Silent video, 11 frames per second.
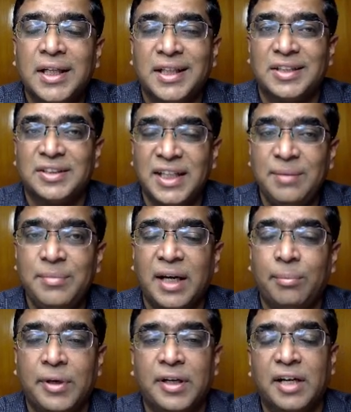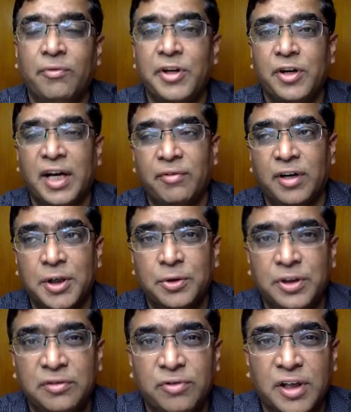The same can be done when you have an acute
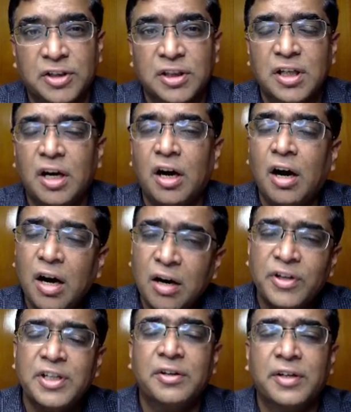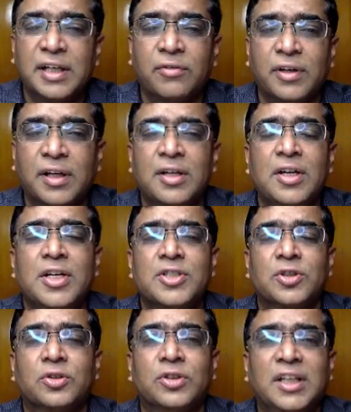infection or when you're recovering,
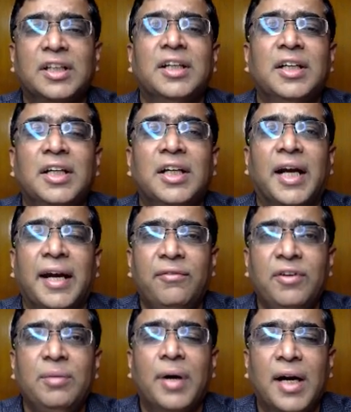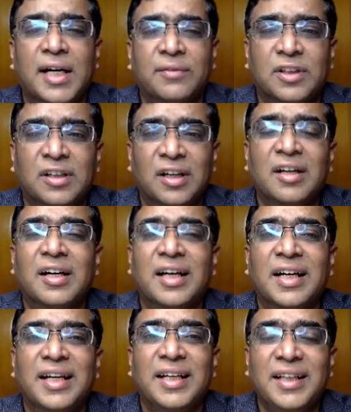so that every part of the lung
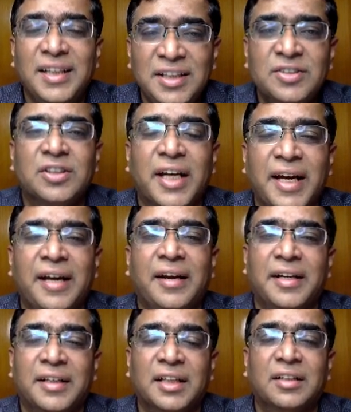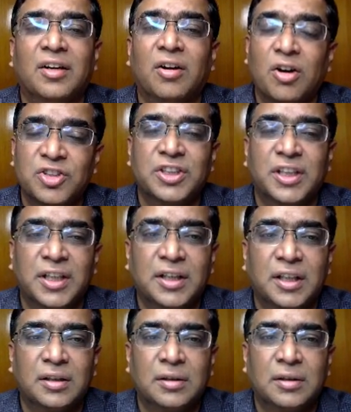is aerated and oxygenated.